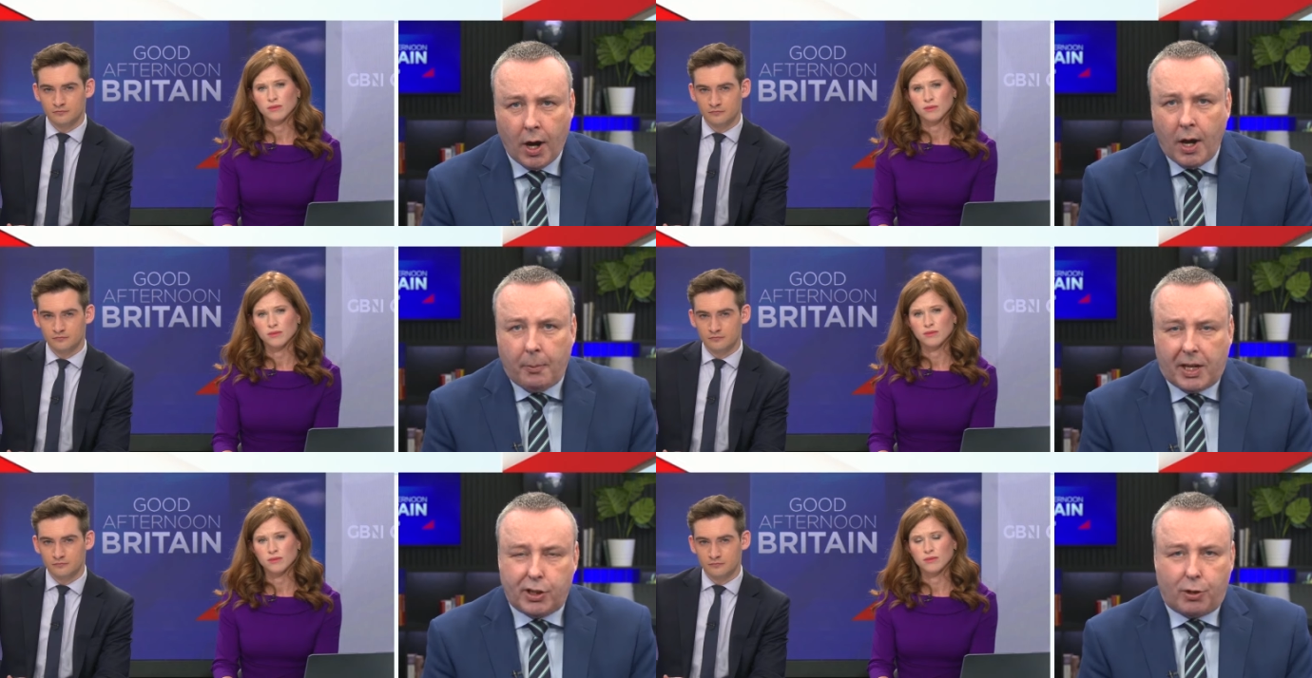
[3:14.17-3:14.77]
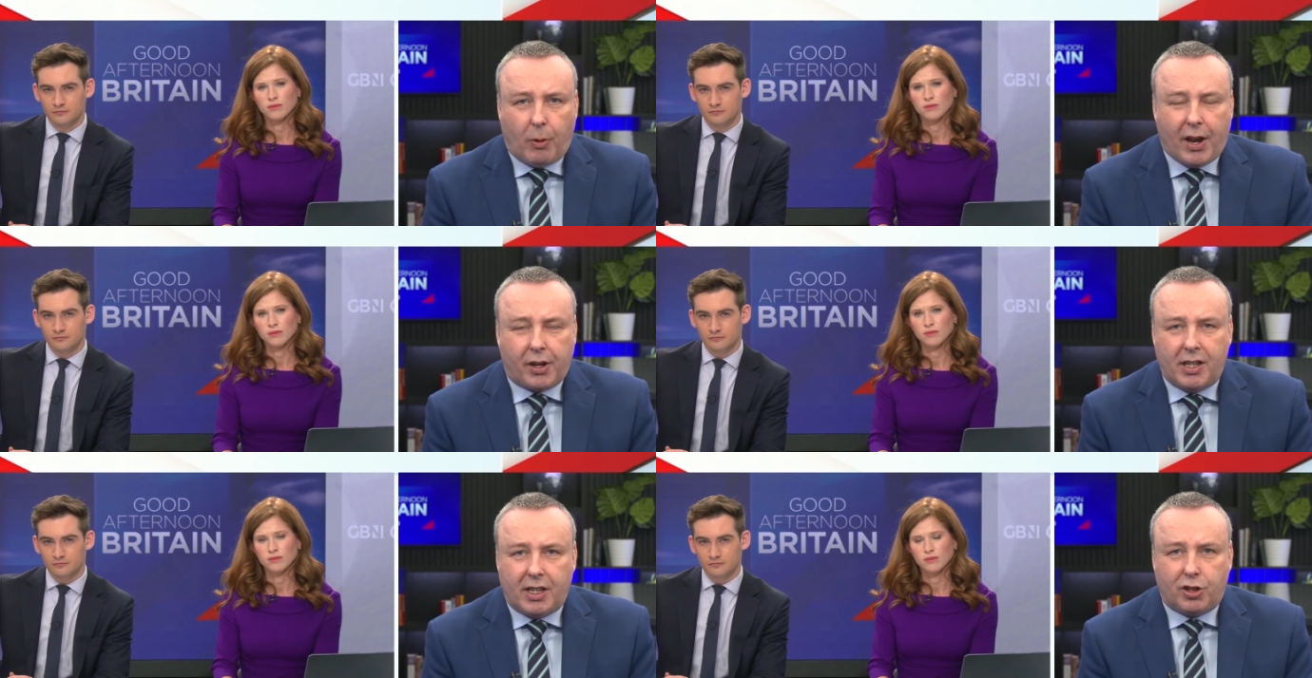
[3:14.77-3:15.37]
Speaker 1: because the weather
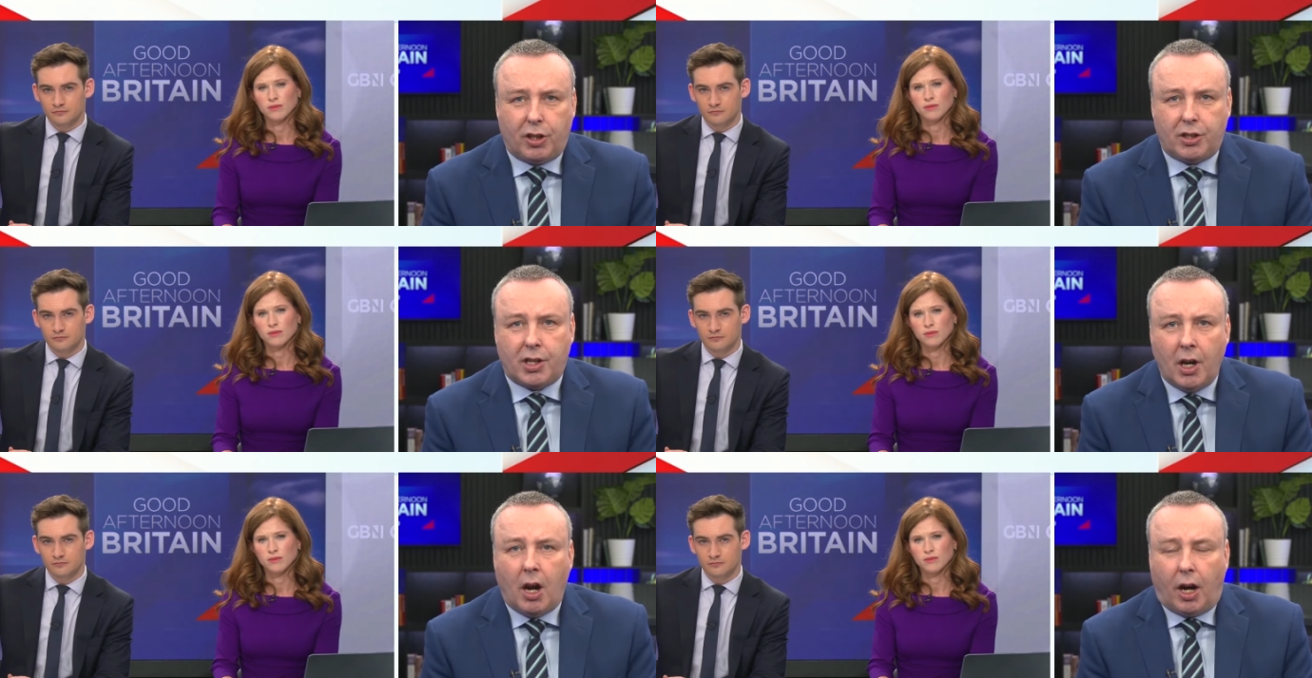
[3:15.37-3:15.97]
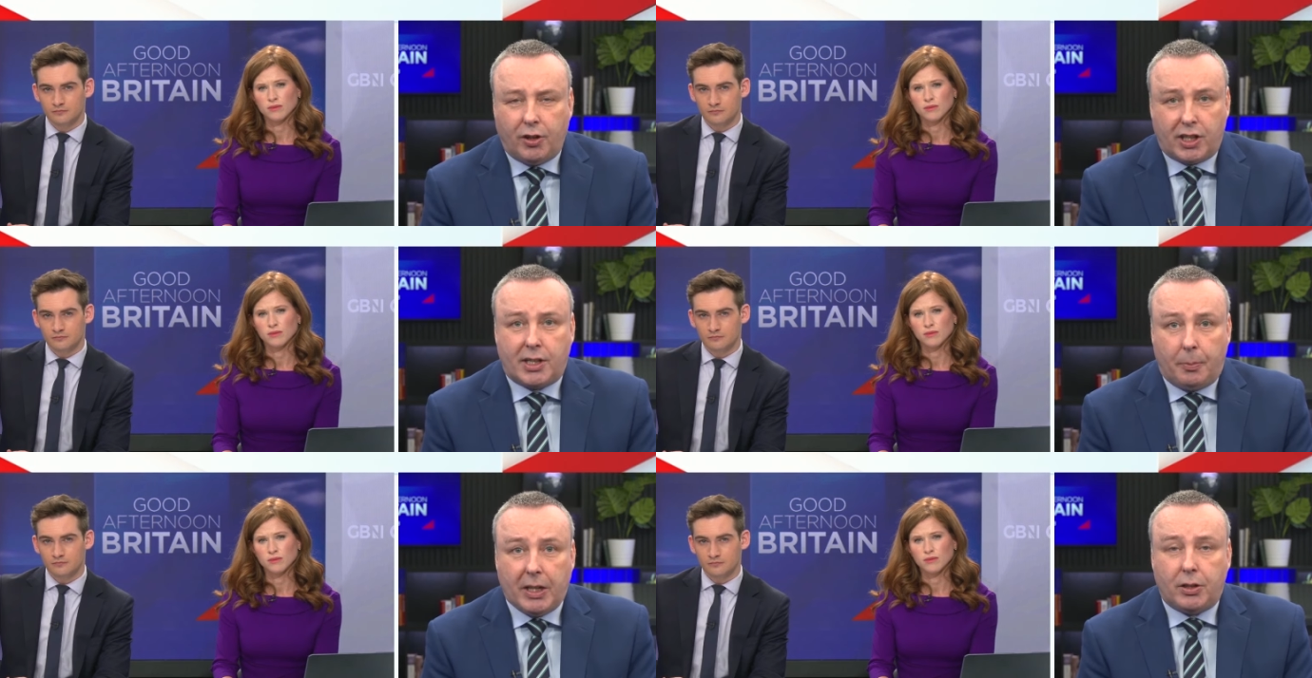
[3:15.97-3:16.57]
conditions are just a
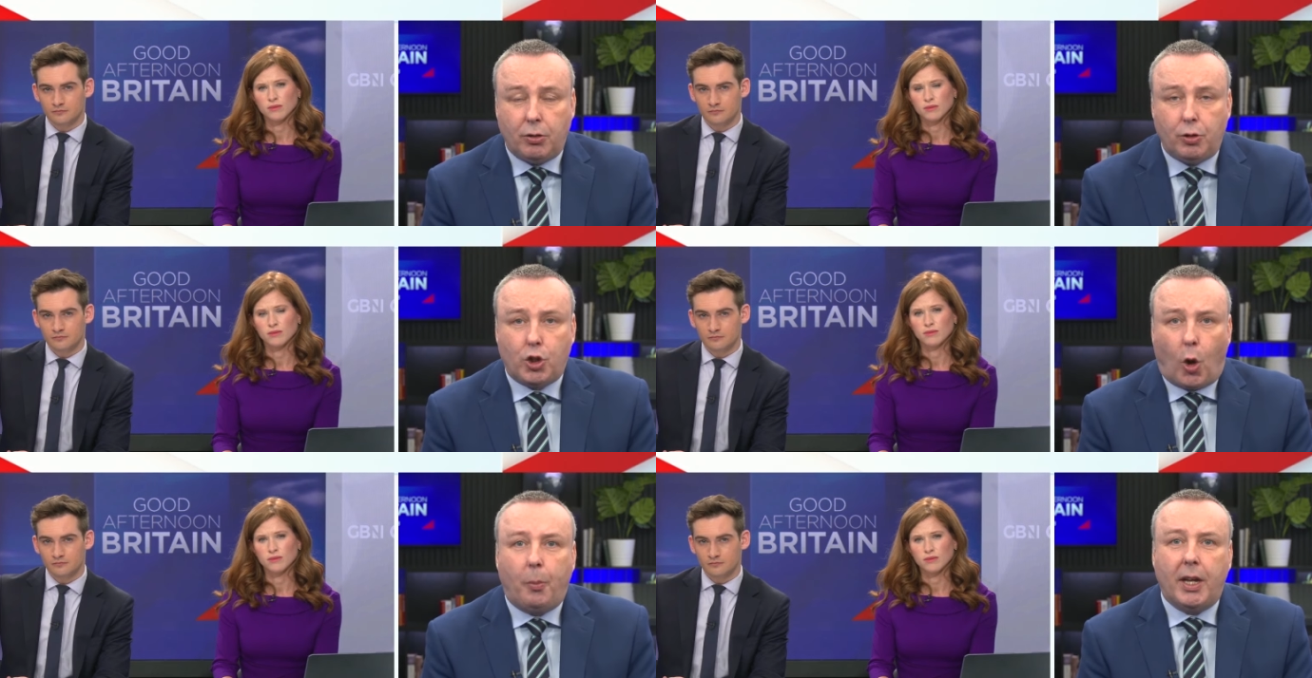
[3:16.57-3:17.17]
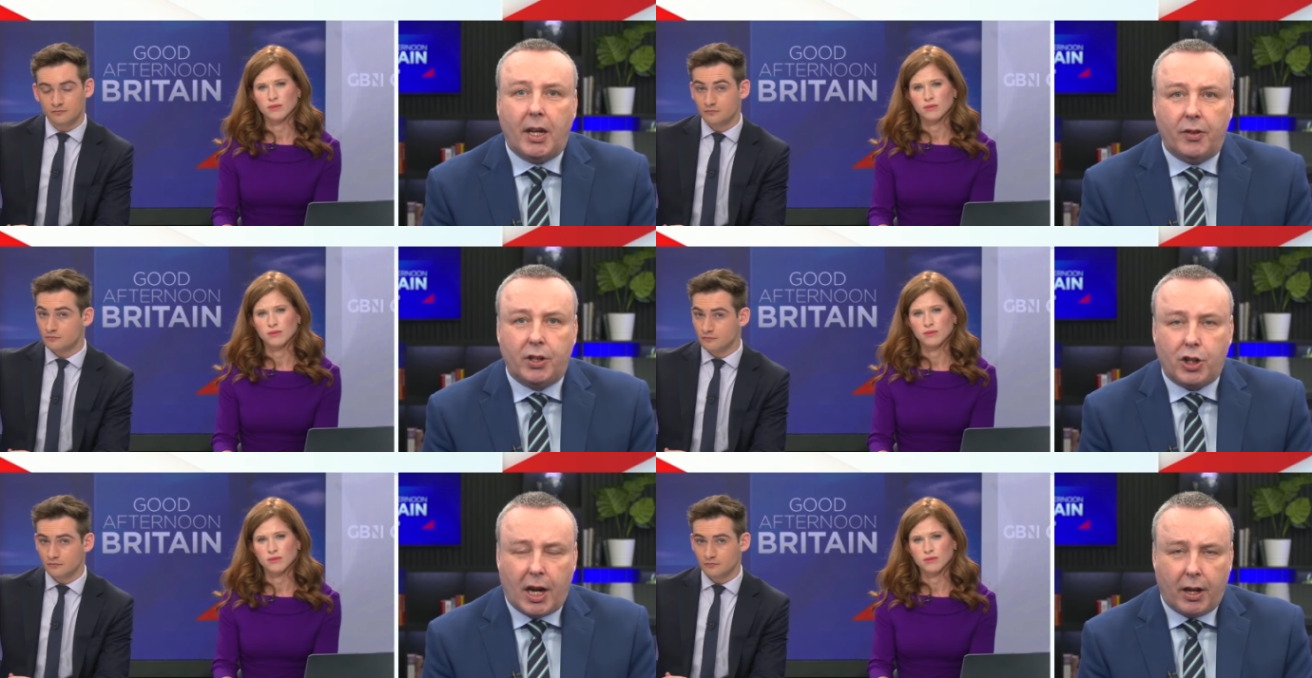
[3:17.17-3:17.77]
bit too choppy in the
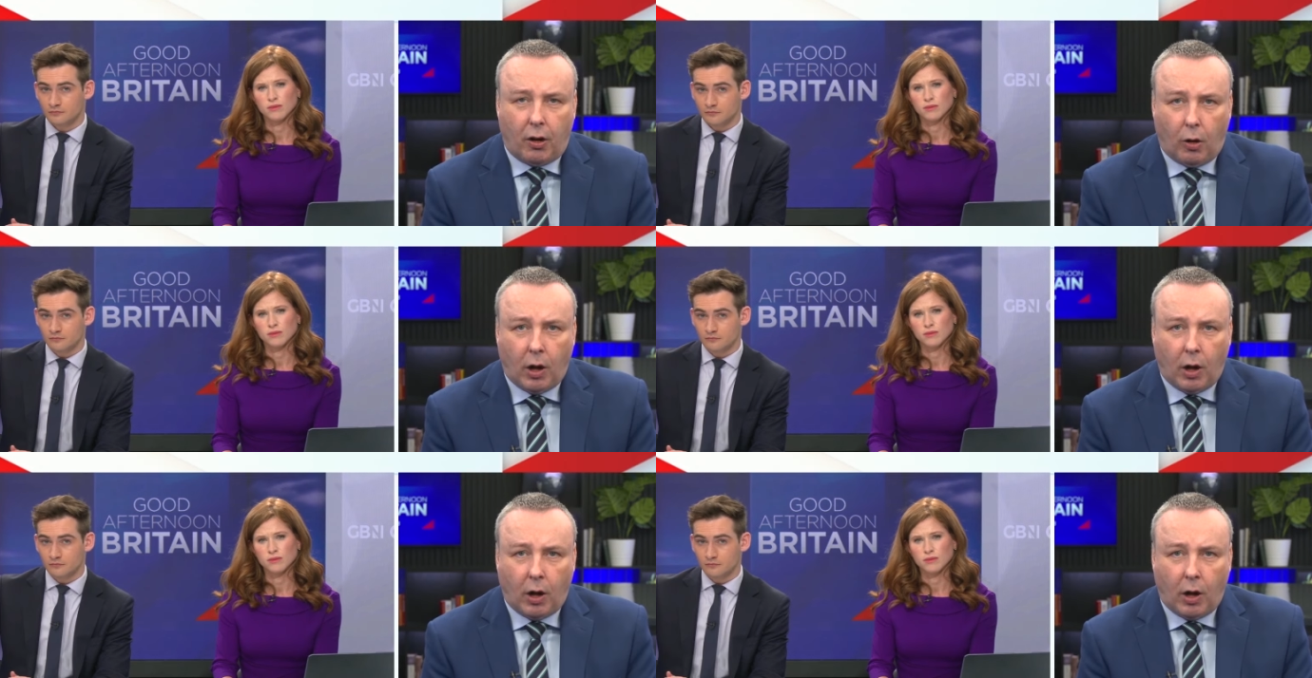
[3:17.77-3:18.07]
channel.